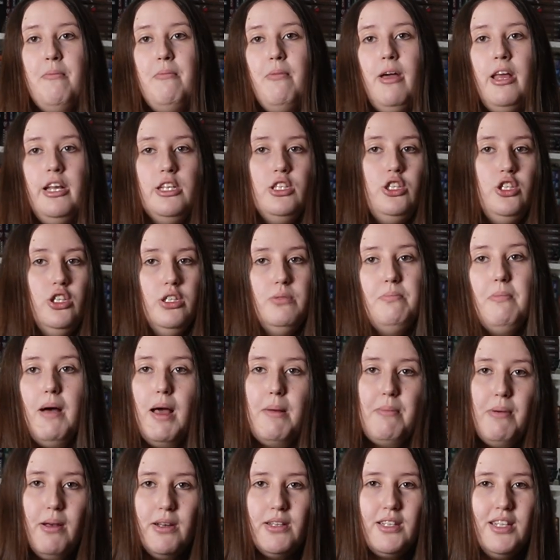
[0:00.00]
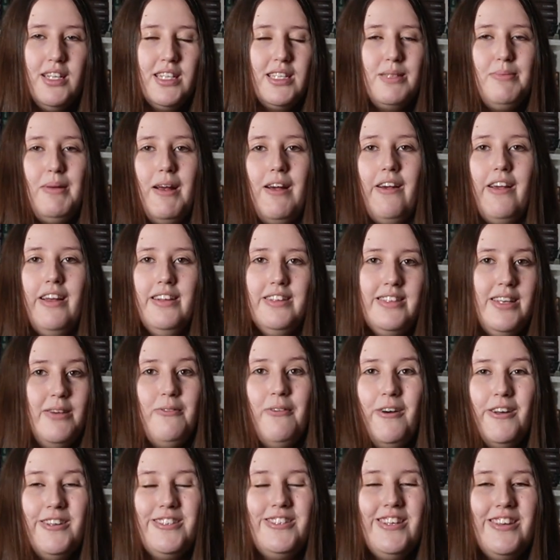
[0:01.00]
It's just my personal experience, it
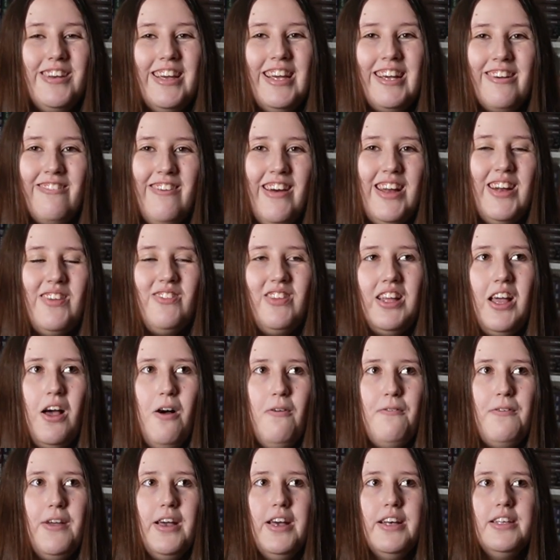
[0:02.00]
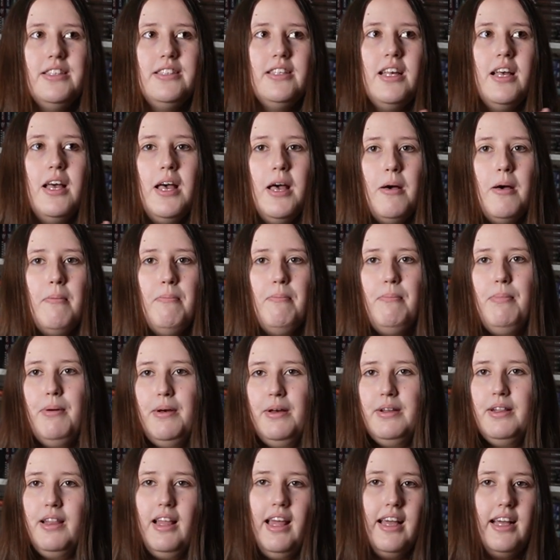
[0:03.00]
was incredibly obvious.
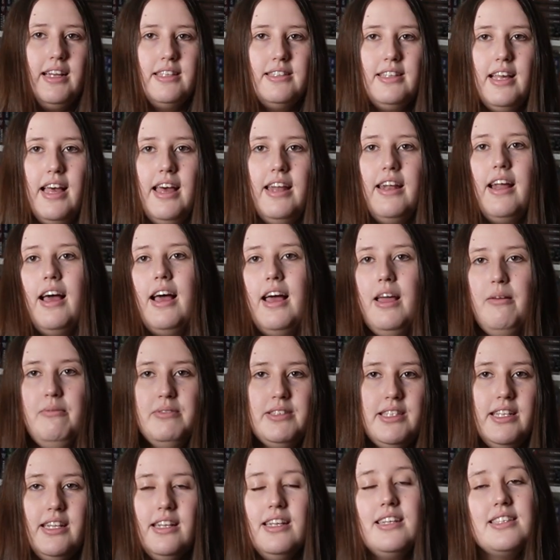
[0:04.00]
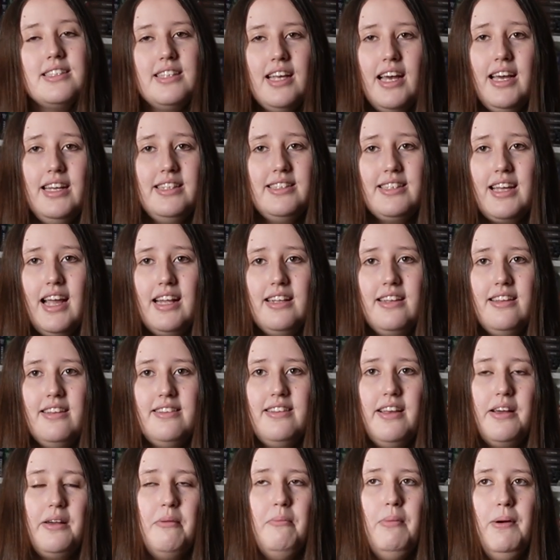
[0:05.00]
But like I said, I'm still excited to get to the
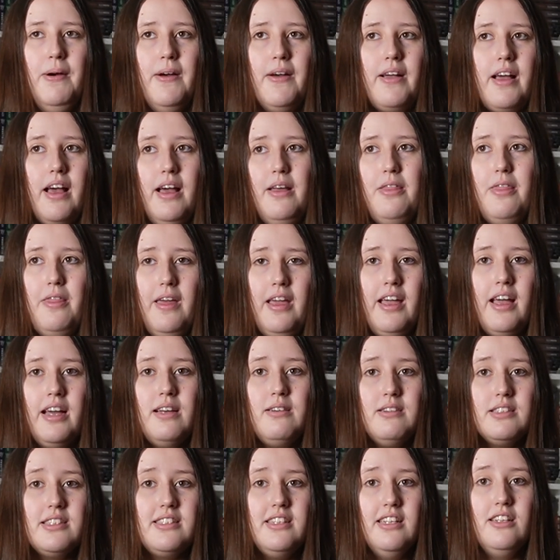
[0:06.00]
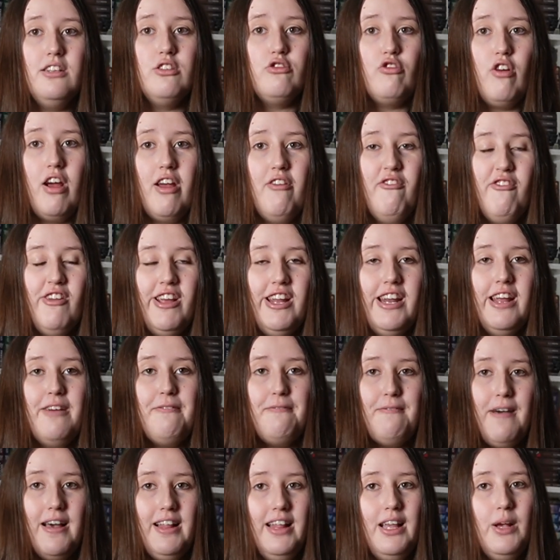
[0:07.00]
second book. I think I will still try and read it
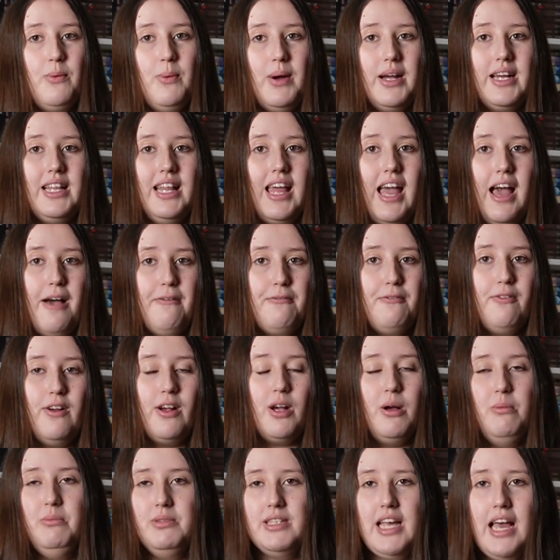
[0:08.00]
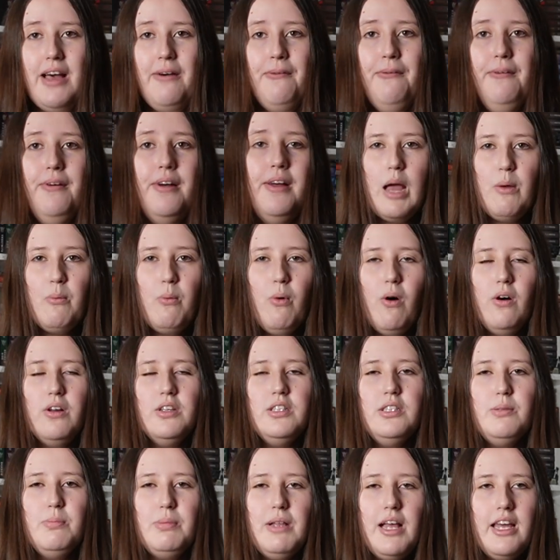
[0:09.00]
fairly quickly after it comes out. I
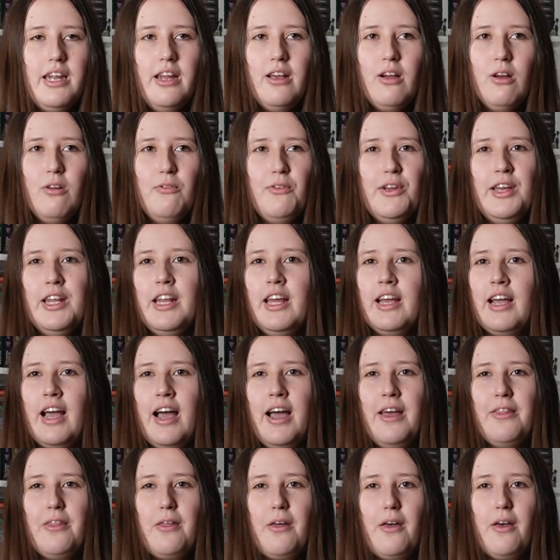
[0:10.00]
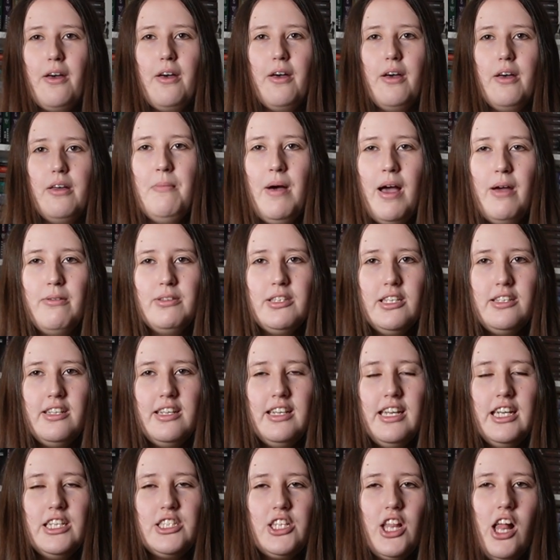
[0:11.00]
was planning on reading either I Was a
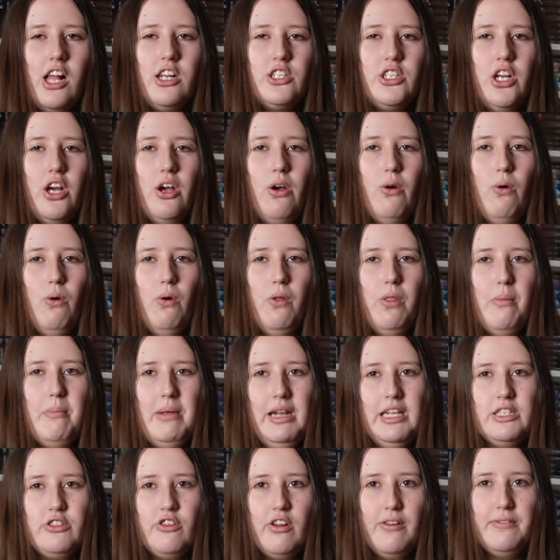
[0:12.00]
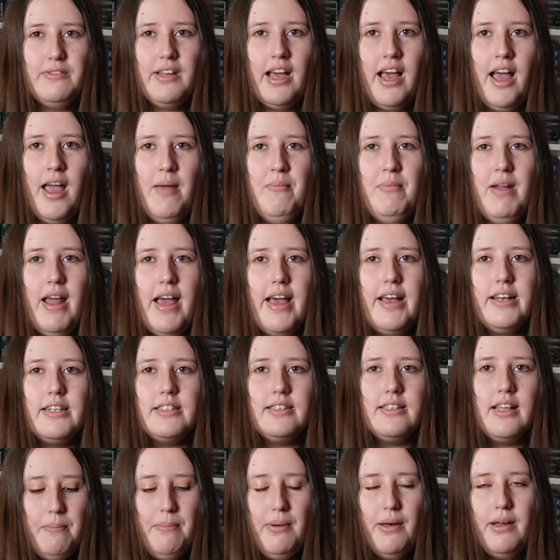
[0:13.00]
Teenage Slasher or The Ministry of Time
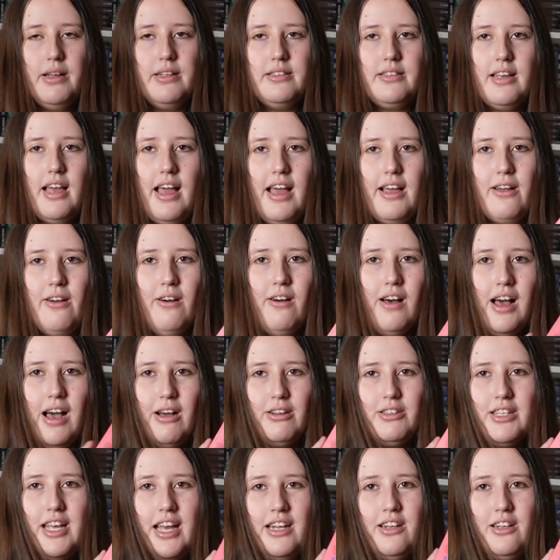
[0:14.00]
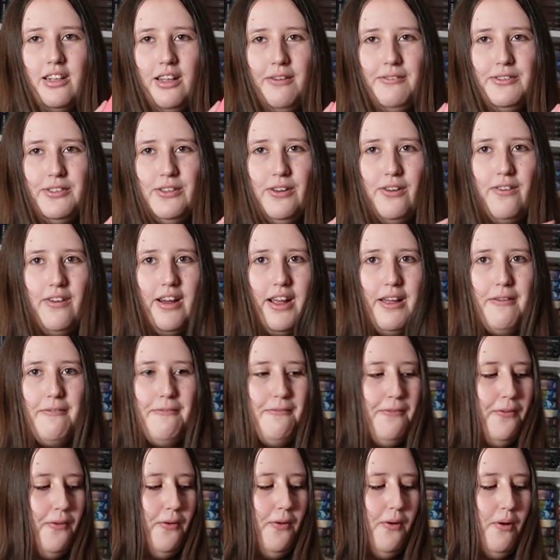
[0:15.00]
next, but I got How to End a Love Story
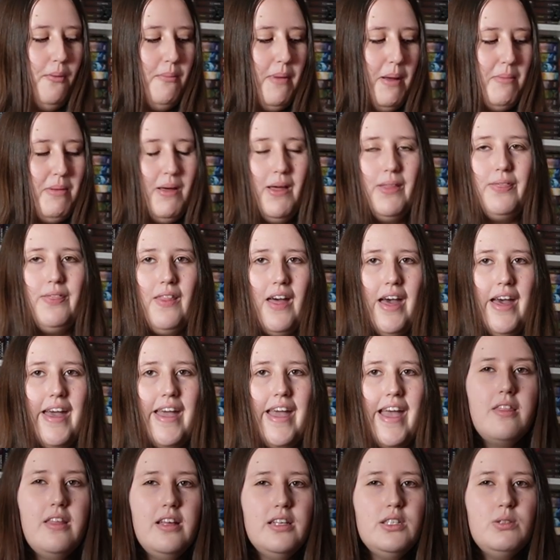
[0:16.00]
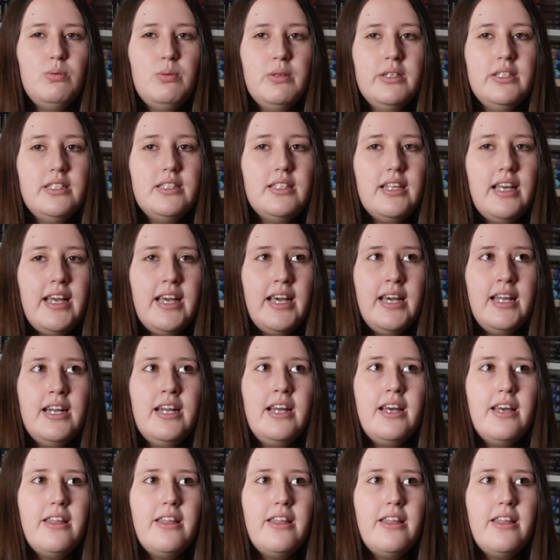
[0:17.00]
for my birthday. This was in